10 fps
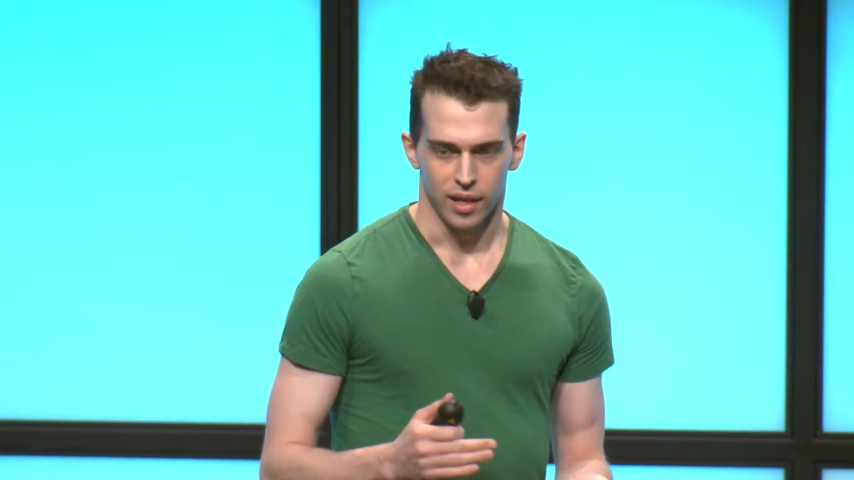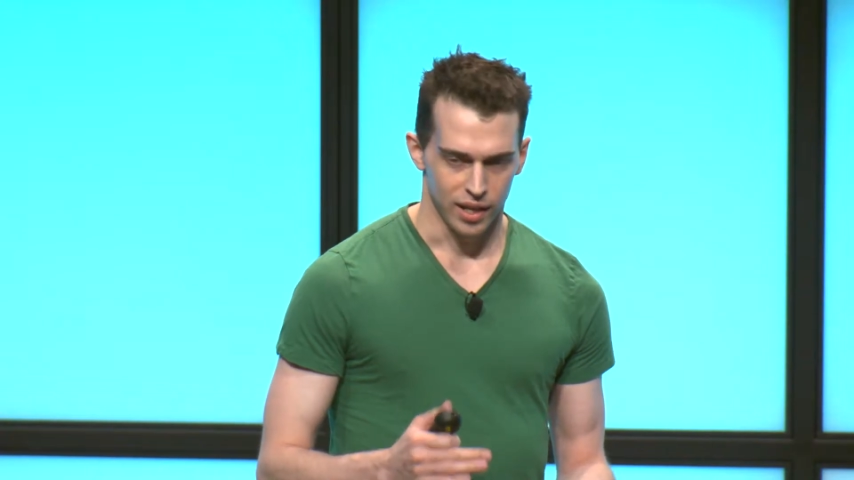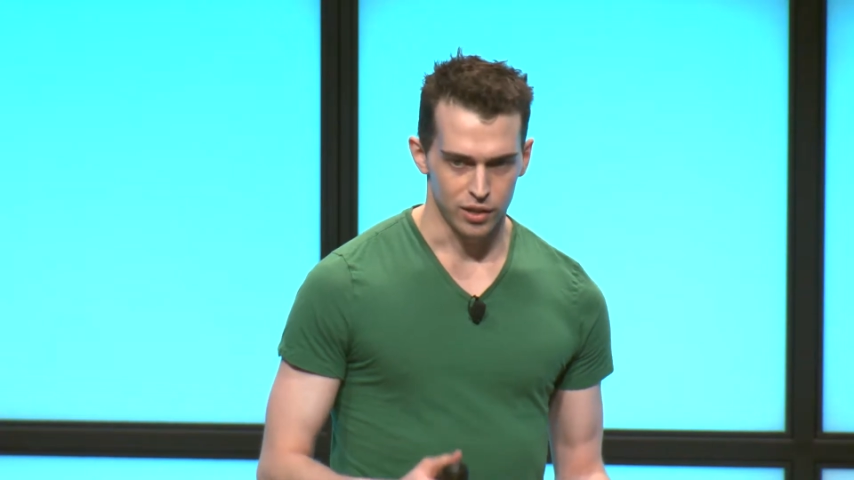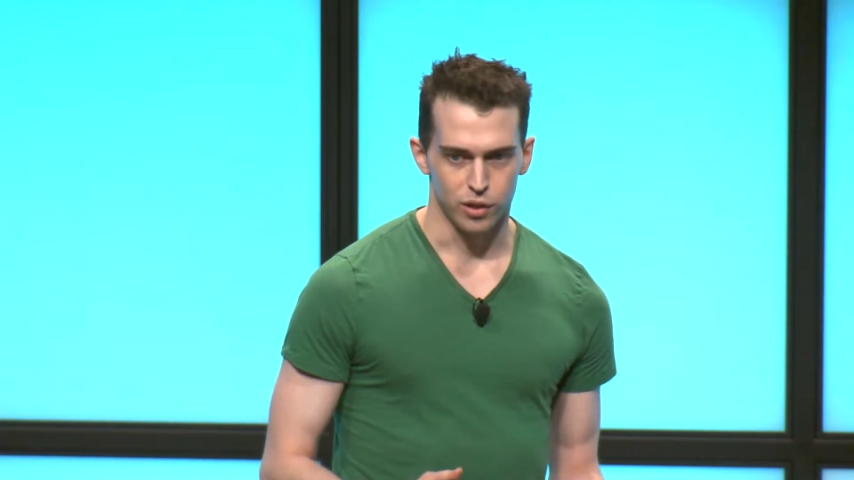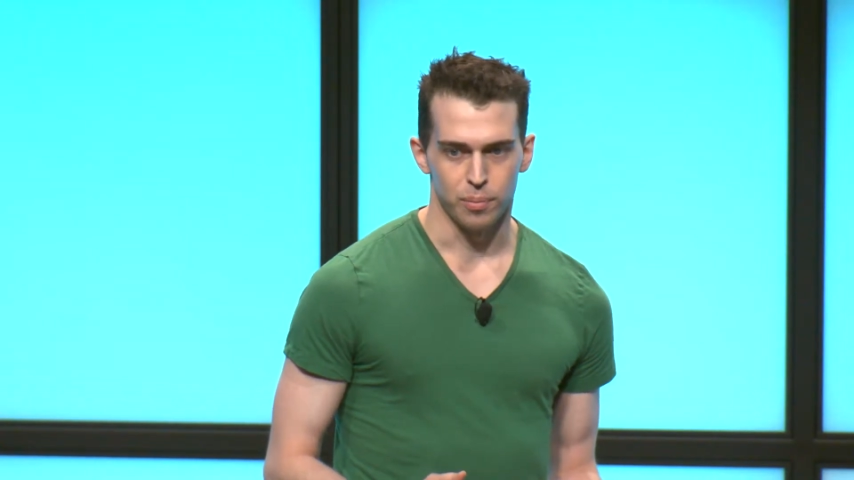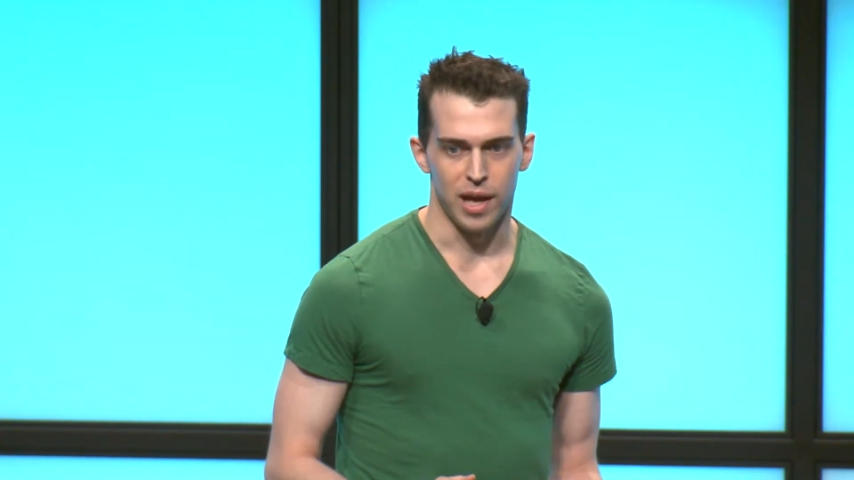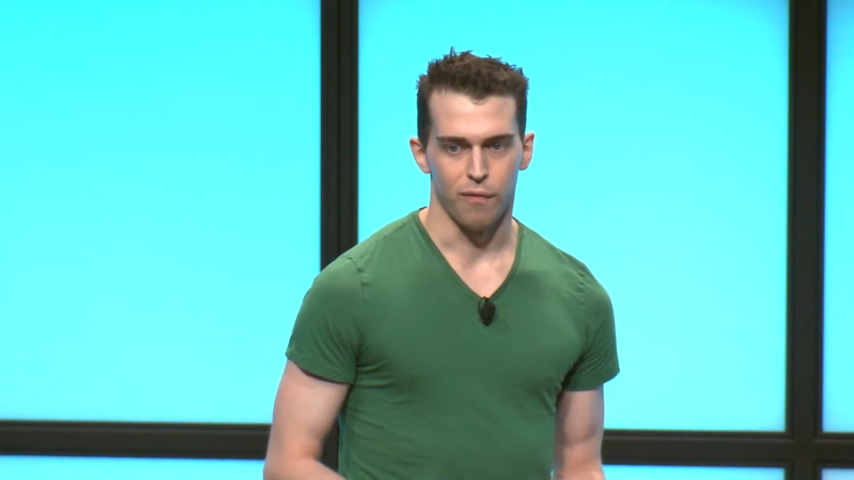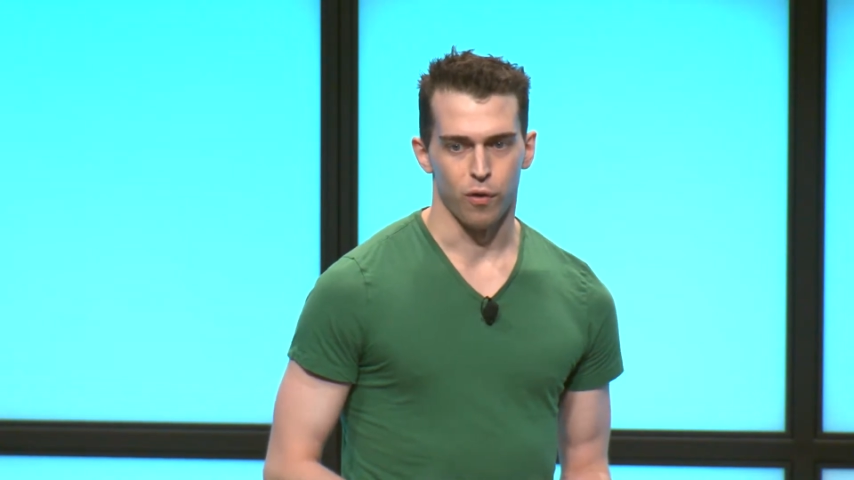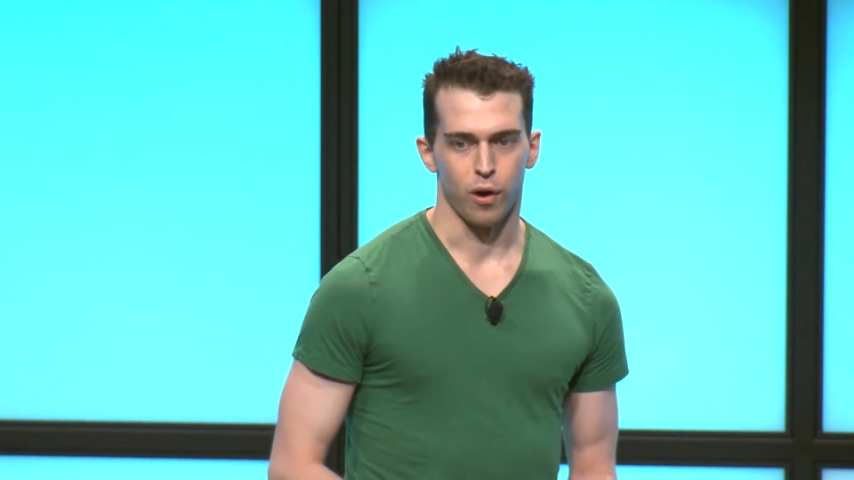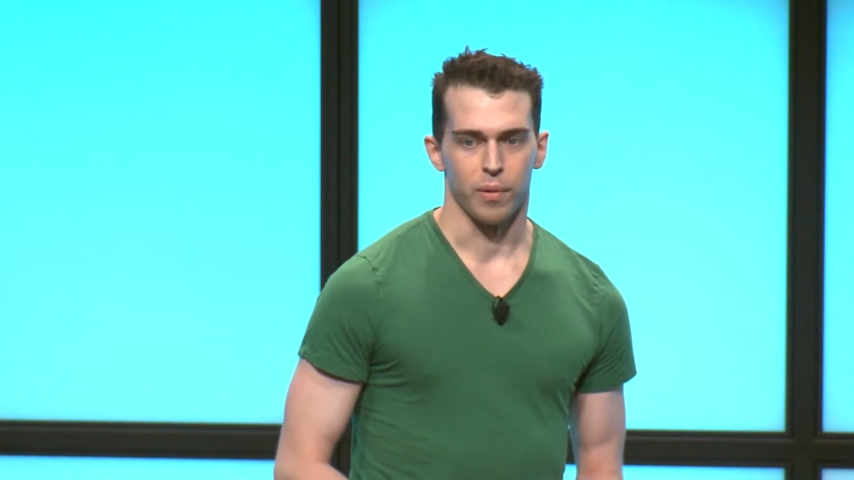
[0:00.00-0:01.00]
into the
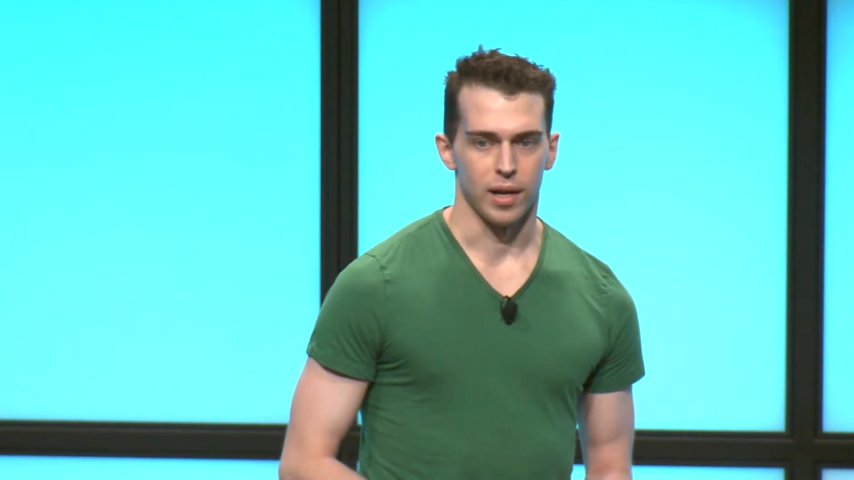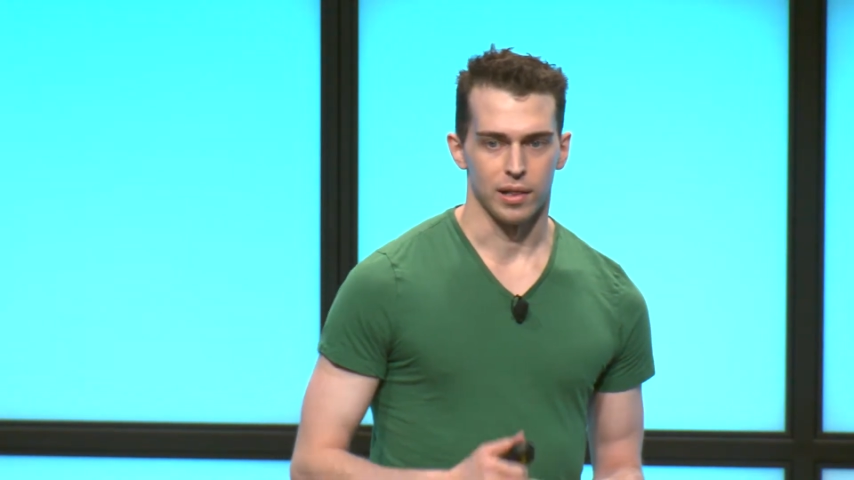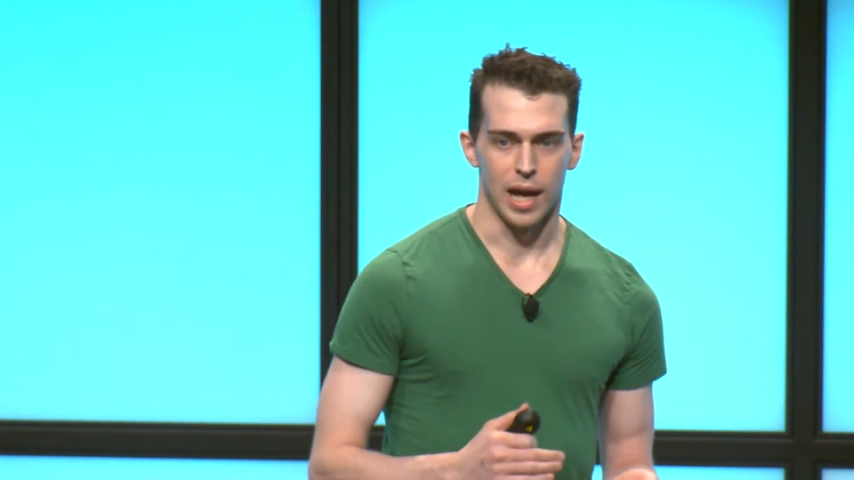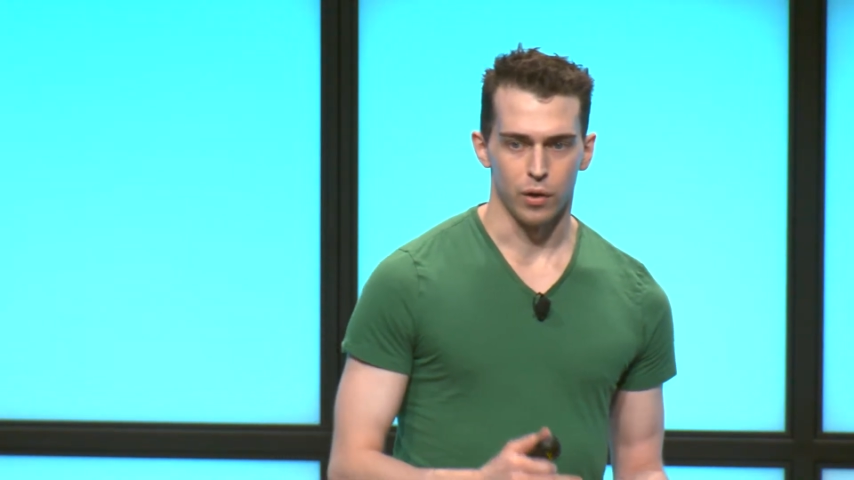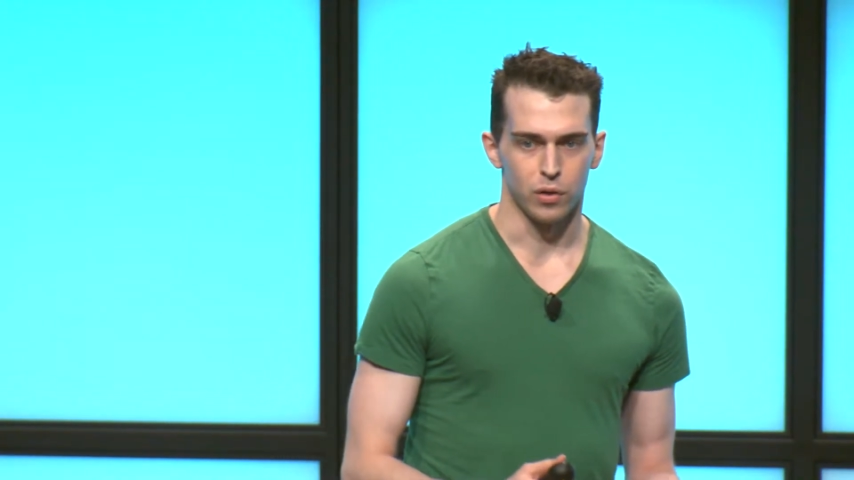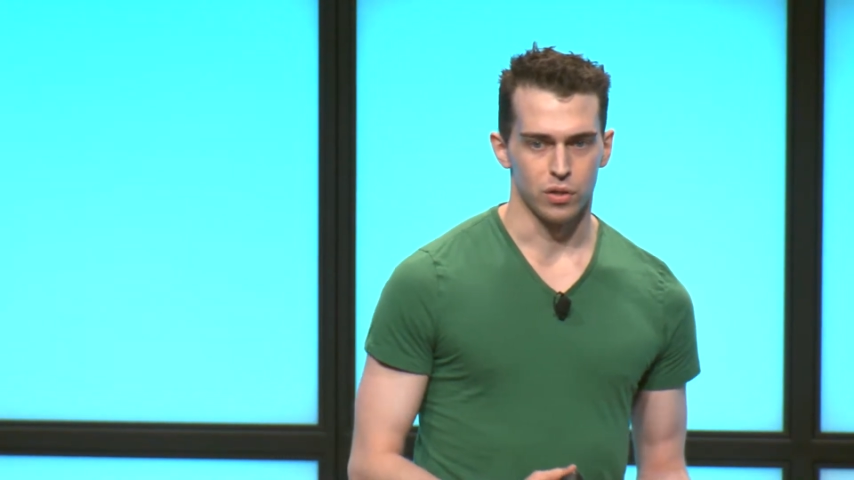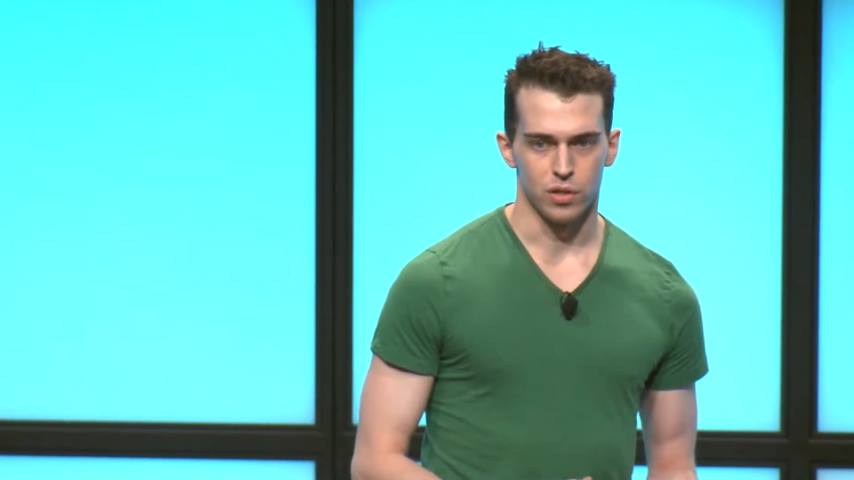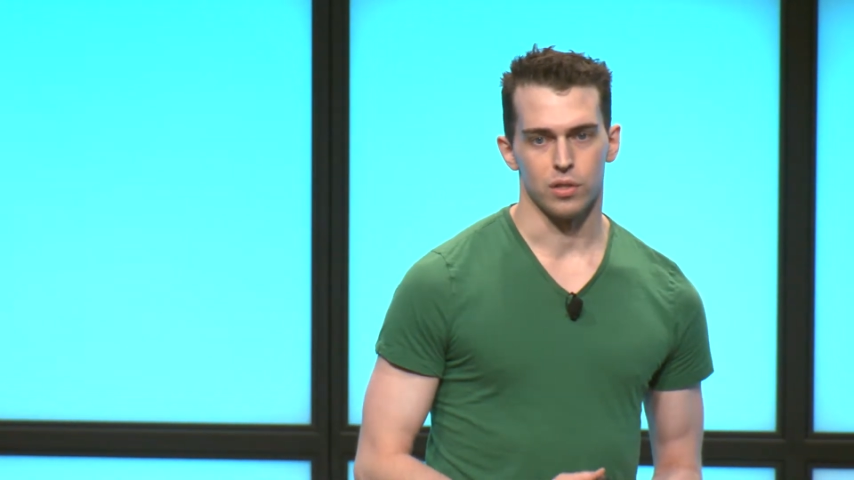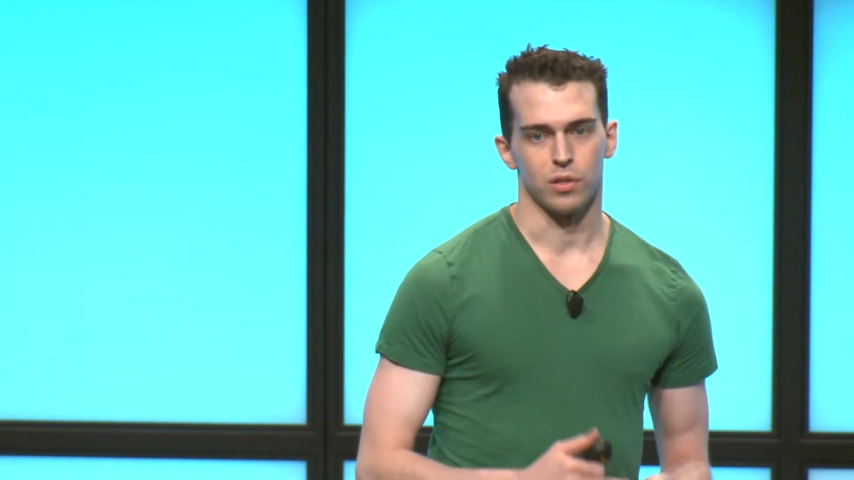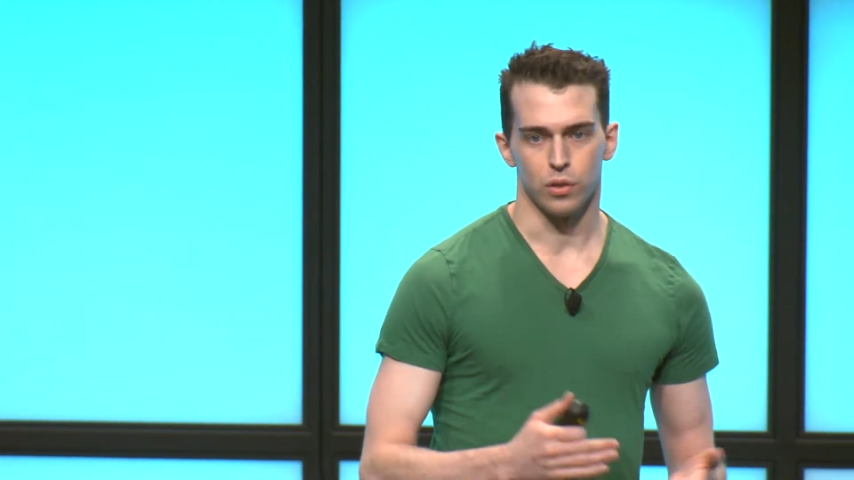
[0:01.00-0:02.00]
platform and allow you to just